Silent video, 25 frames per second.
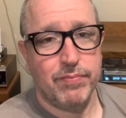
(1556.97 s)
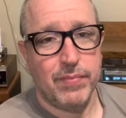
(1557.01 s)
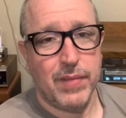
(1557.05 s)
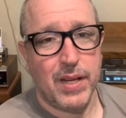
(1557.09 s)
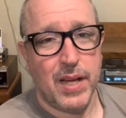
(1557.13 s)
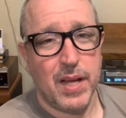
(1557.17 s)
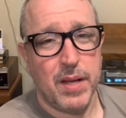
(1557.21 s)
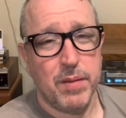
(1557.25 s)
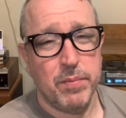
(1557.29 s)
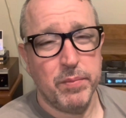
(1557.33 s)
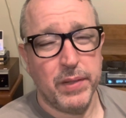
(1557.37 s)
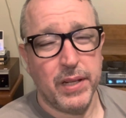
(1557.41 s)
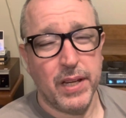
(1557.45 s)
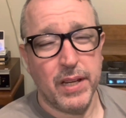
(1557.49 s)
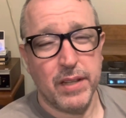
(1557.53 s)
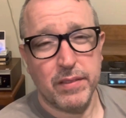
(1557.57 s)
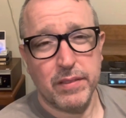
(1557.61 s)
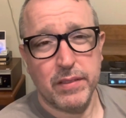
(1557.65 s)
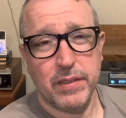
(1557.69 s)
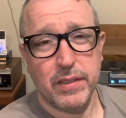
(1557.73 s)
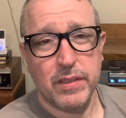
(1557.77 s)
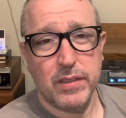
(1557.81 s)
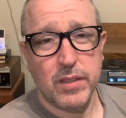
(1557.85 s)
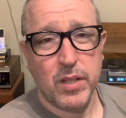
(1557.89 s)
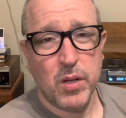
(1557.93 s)
I'm
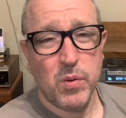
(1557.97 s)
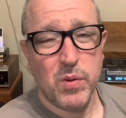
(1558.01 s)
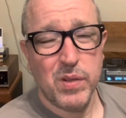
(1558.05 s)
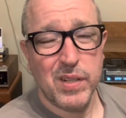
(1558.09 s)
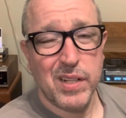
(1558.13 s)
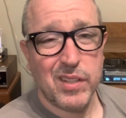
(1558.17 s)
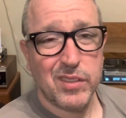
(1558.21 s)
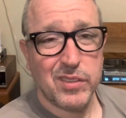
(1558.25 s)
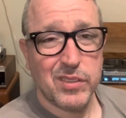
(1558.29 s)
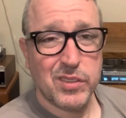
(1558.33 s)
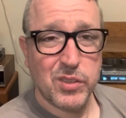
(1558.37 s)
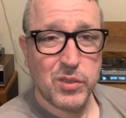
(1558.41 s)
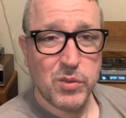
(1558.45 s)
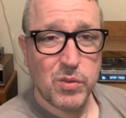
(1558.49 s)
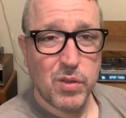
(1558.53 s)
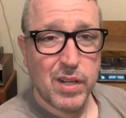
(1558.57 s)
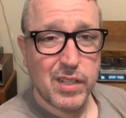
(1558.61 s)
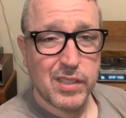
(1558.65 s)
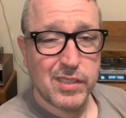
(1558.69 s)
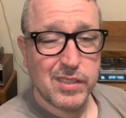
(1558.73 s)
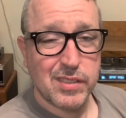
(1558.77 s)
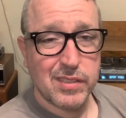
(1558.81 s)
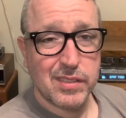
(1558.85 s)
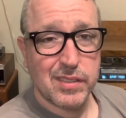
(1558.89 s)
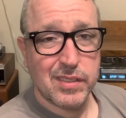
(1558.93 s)
guessing no one else who
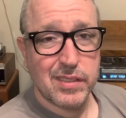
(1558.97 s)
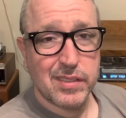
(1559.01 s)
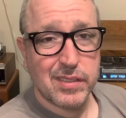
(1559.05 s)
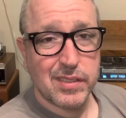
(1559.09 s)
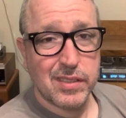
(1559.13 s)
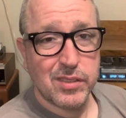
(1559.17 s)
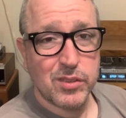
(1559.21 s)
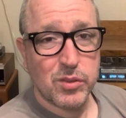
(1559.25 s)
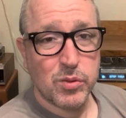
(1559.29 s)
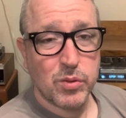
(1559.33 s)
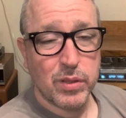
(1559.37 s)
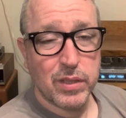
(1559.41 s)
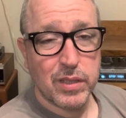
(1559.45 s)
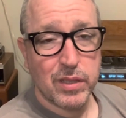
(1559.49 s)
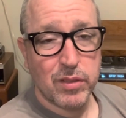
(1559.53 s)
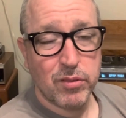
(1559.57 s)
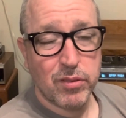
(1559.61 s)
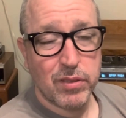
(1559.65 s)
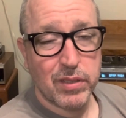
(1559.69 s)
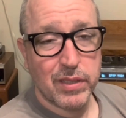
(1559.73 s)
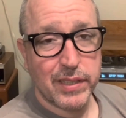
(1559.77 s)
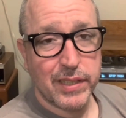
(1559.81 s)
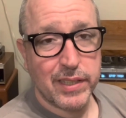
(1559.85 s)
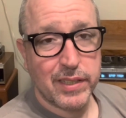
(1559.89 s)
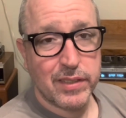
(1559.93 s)
watches this is really,
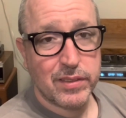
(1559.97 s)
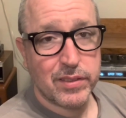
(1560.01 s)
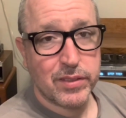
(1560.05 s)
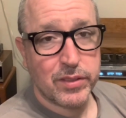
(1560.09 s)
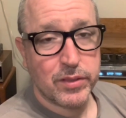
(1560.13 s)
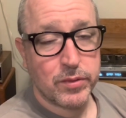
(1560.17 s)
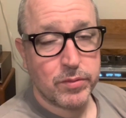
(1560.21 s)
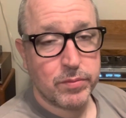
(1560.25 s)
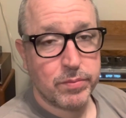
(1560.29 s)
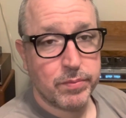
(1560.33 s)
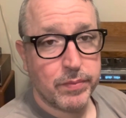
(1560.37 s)
really into.